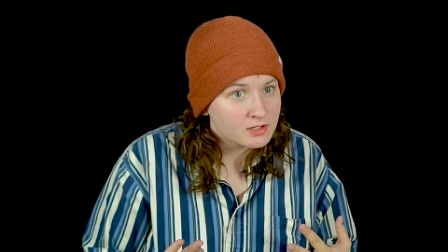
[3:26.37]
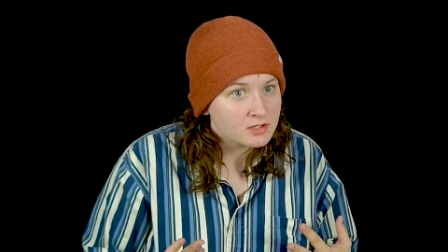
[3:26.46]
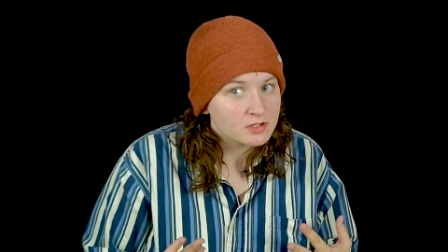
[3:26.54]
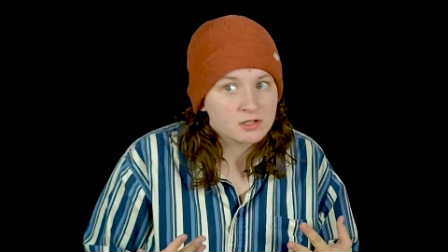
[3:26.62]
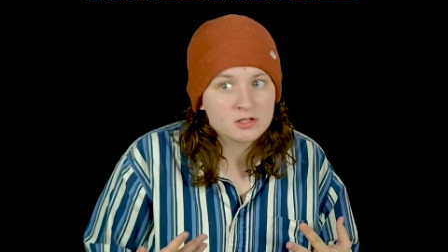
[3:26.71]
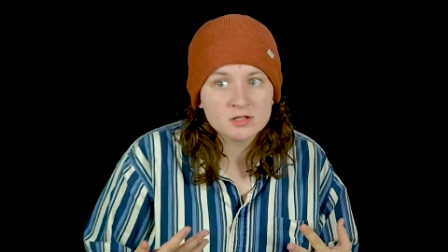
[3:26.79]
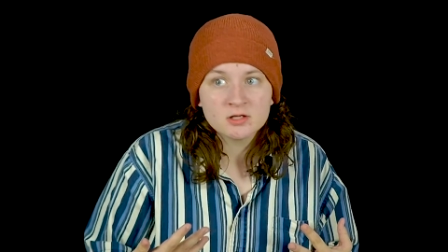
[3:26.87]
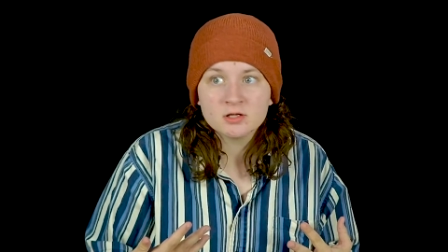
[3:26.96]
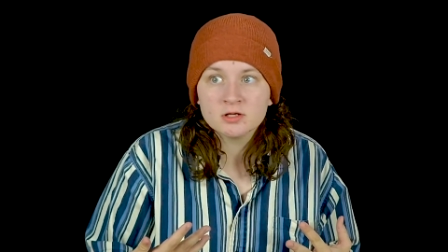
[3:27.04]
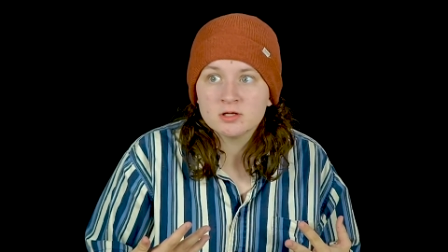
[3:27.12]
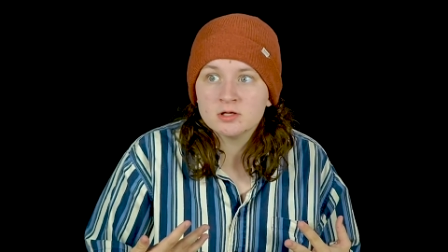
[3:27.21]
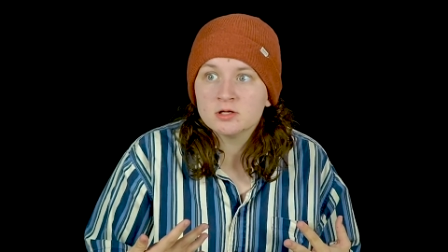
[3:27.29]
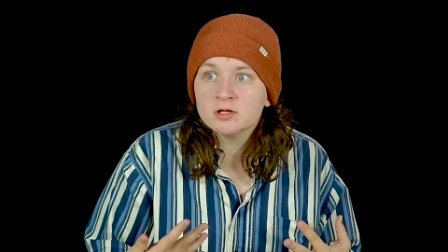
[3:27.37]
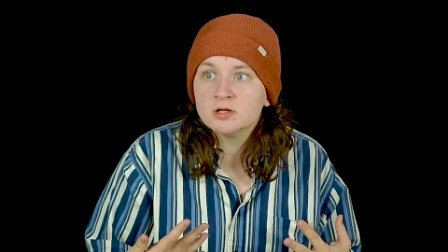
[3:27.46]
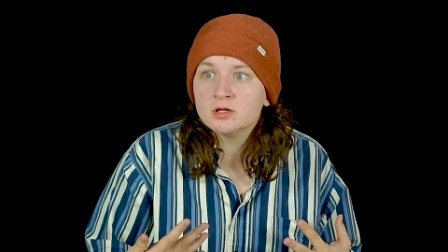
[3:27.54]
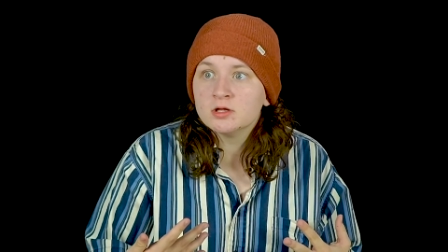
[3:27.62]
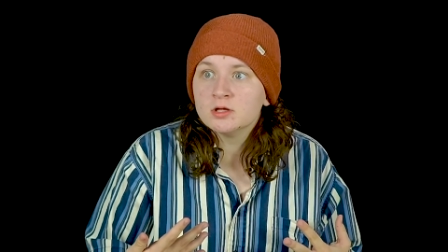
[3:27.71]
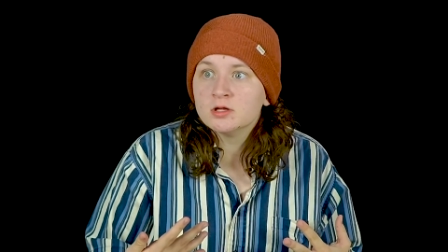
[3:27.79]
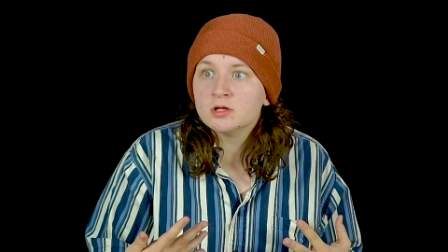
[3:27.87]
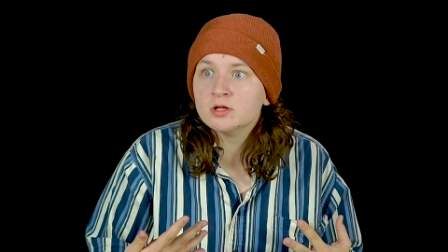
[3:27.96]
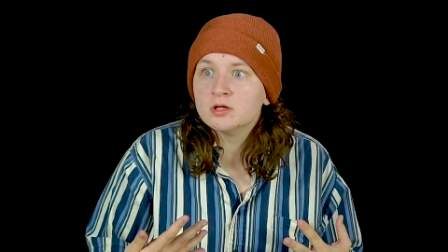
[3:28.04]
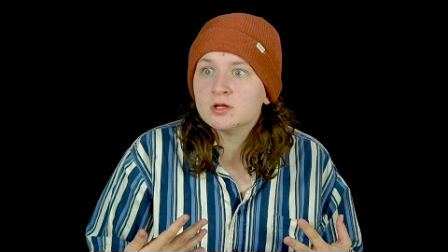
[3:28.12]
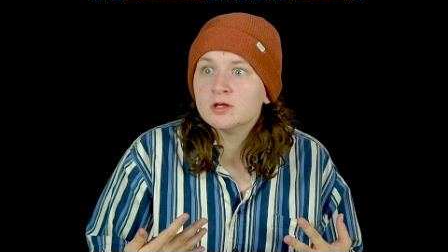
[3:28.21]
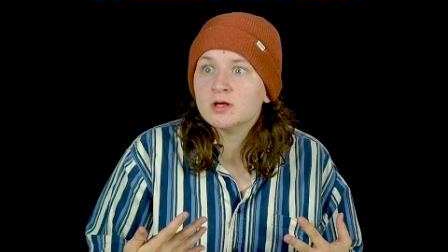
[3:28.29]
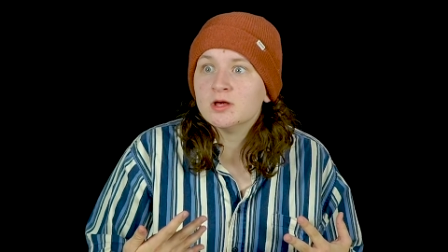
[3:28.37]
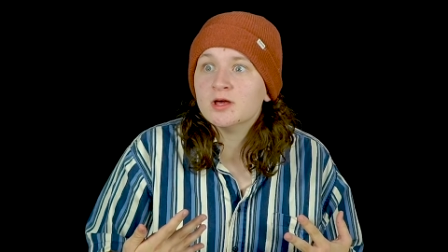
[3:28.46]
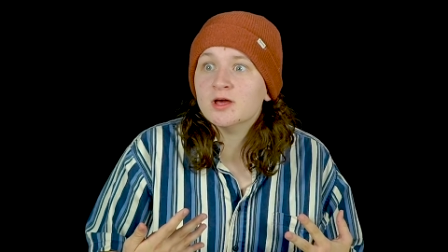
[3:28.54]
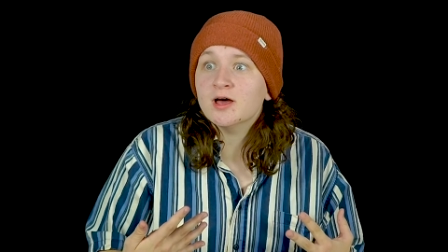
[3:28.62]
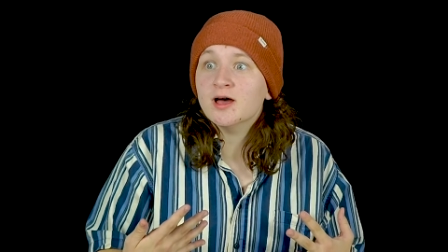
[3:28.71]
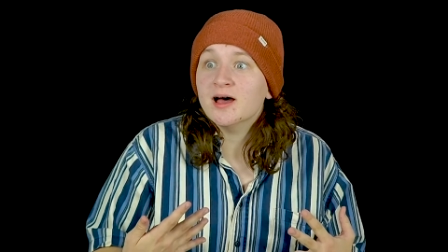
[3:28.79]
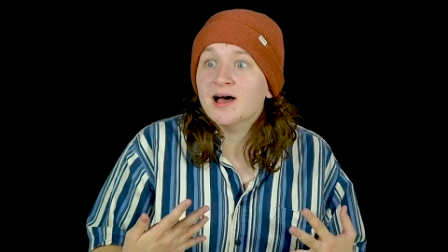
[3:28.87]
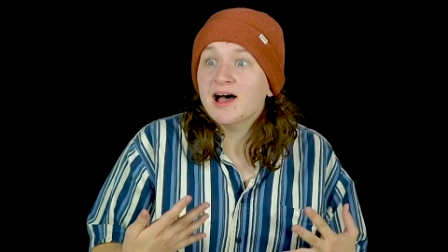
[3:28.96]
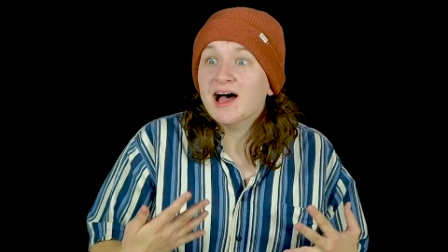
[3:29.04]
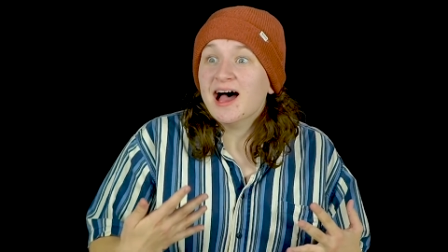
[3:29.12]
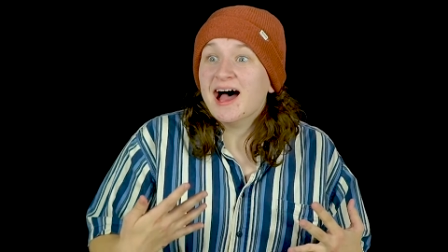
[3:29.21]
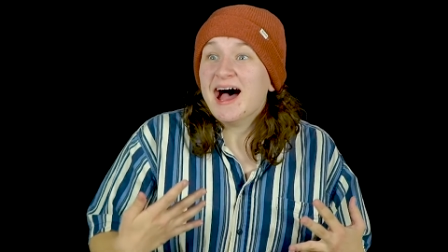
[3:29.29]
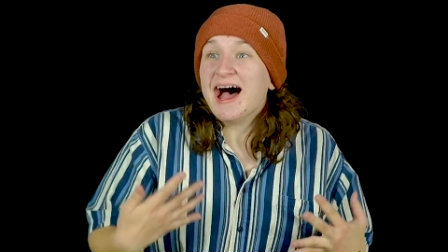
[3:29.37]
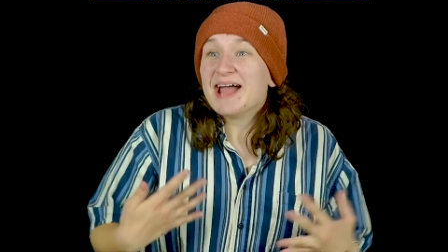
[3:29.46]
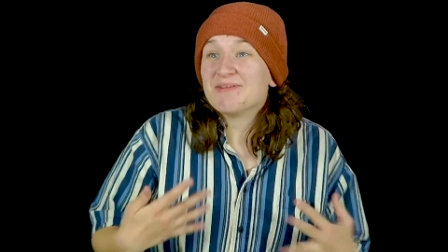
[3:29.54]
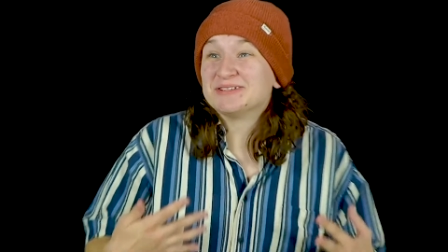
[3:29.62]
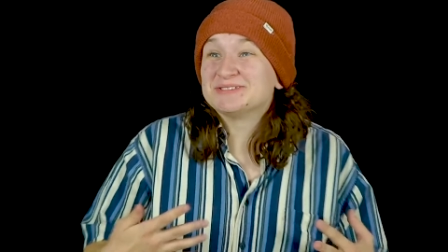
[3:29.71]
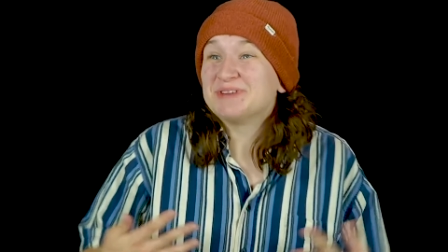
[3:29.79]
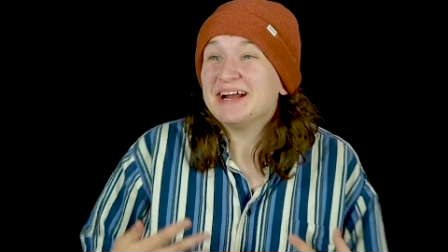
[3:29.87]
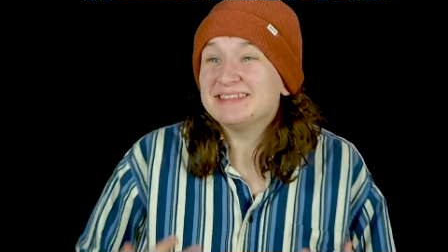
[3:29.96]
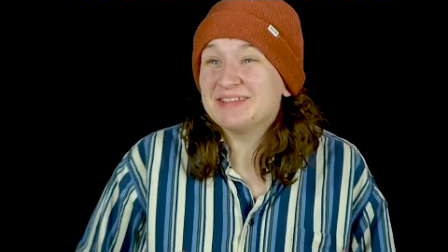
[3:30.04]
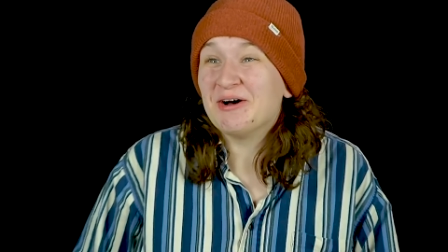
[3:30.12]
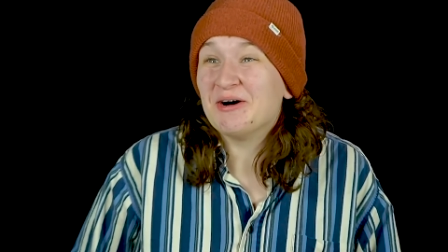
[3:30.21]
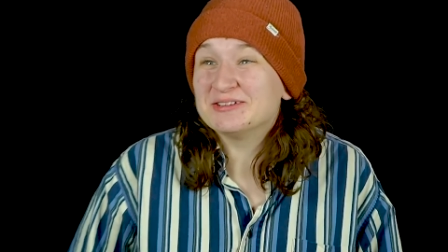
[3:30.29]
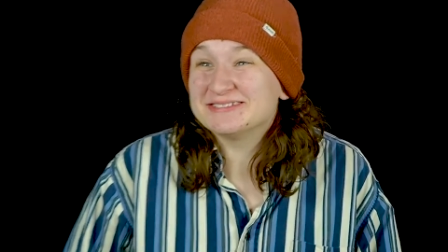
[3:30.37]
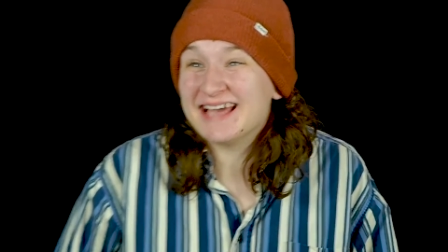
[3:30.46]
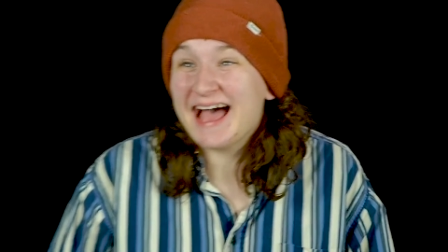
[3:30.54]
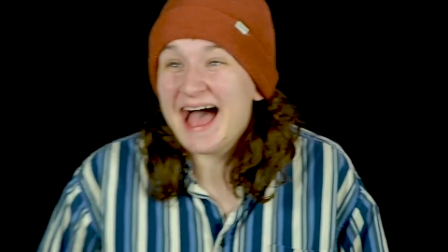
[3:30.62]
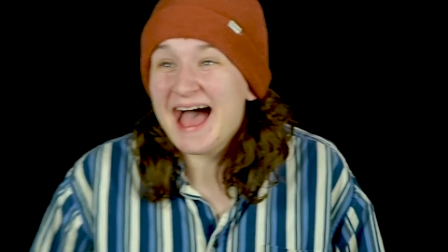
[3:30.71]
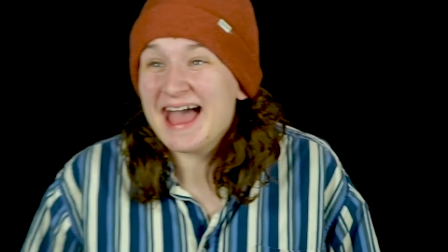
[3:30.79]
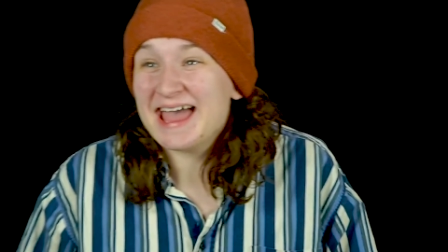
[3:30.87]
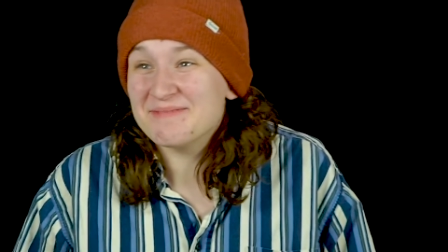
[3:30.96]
Wait, what is that? I was right the whole time.